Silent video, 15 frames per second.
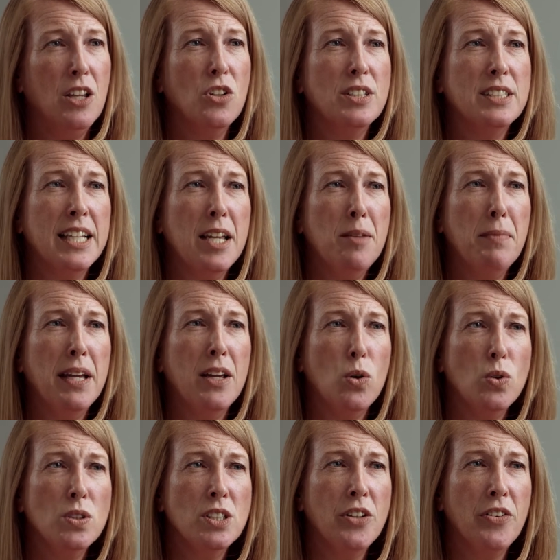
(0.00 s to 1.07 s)
Your team may
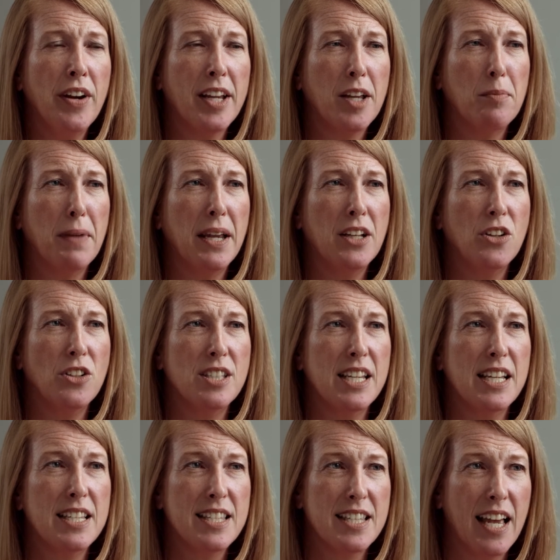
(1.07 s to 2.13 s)
also recommend
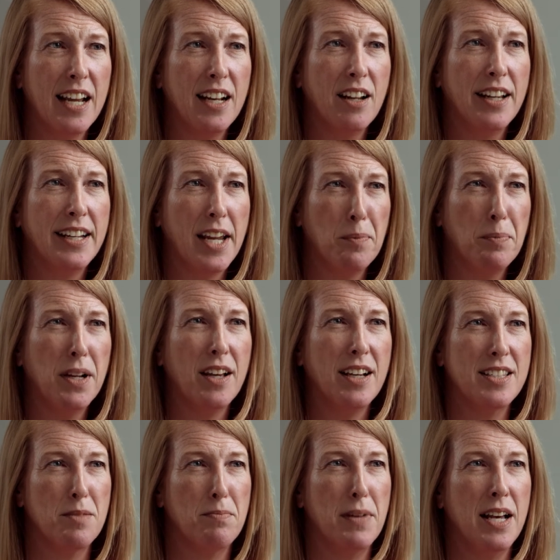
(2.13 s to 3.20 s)
using a saline
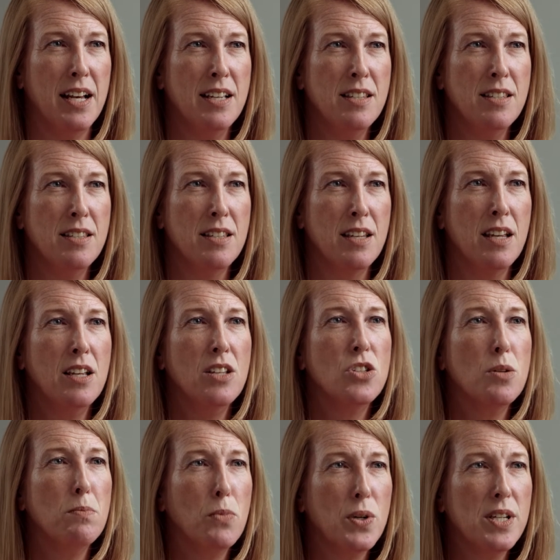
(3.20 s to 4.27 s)
nebuliser mask
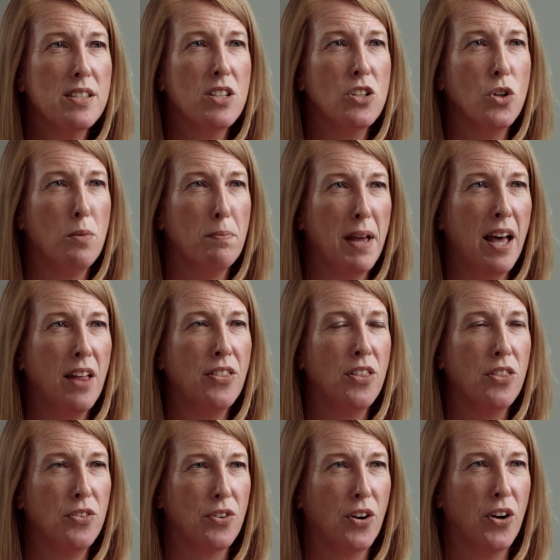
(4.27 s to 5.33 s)
to moisten your mouth
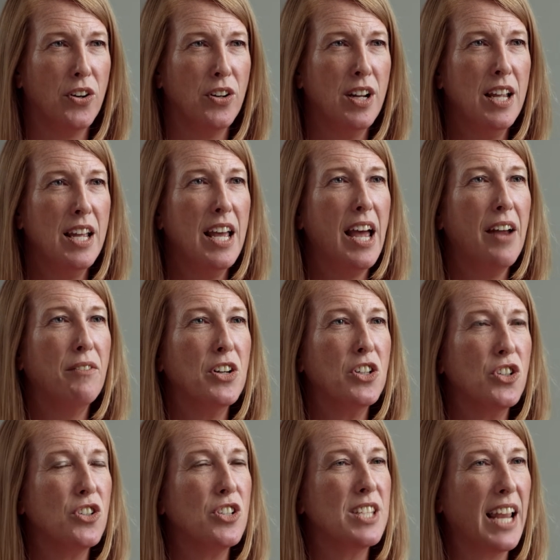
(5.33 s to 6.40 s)
and throat and
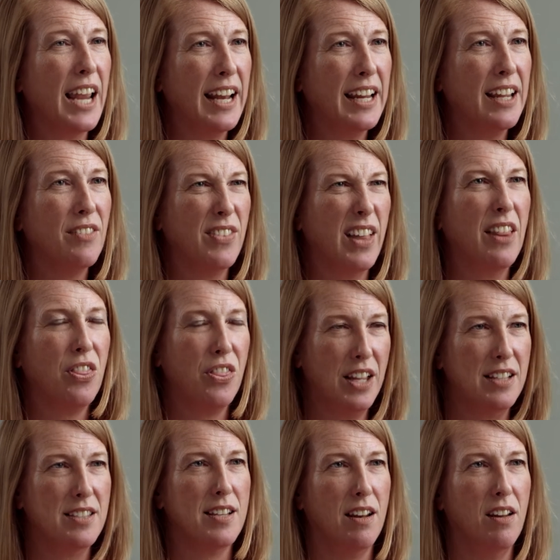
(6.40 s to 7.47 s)
reduce any of that
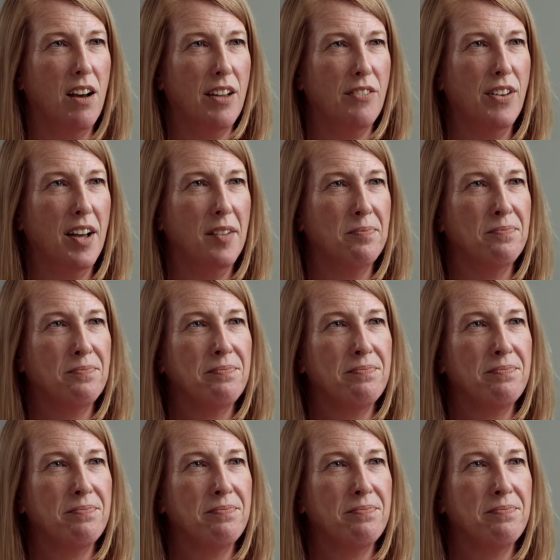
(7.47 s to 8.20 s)
thick saliva.